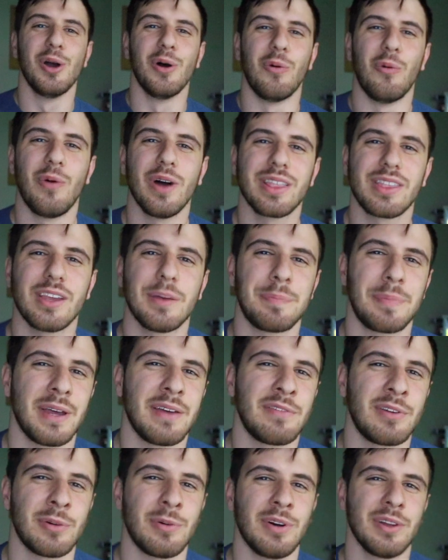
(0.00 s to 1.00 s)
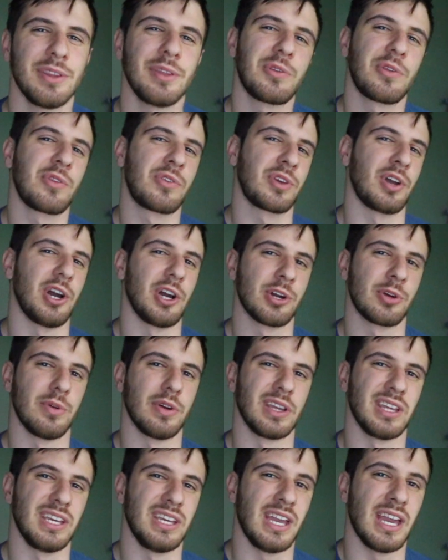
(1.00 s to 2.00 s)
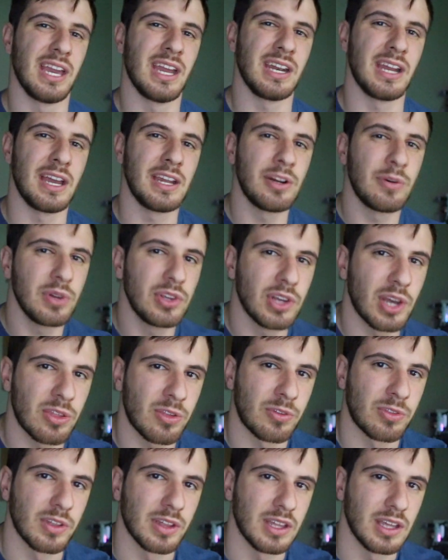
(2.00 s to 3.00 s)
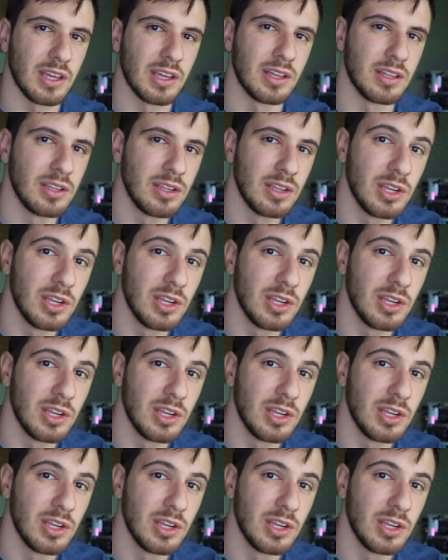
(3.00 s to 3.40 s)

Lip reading: What's up everyone, this is Car Quickie, and I know what you guys are thinking.